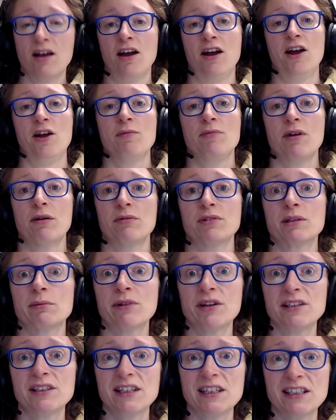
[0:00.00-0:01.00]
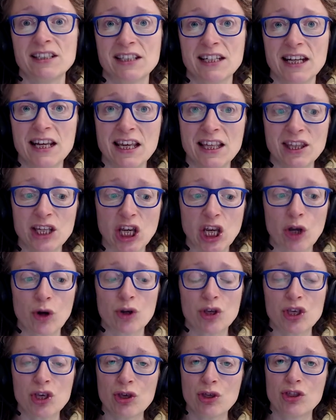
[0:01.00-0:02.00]
I hope there were some ideas in here that
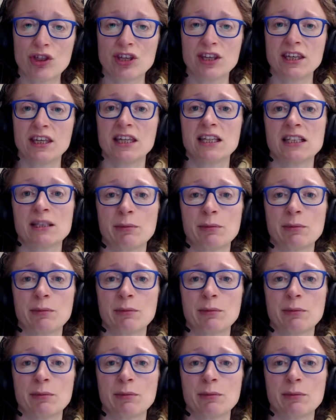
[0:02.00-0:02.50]
got you thinking,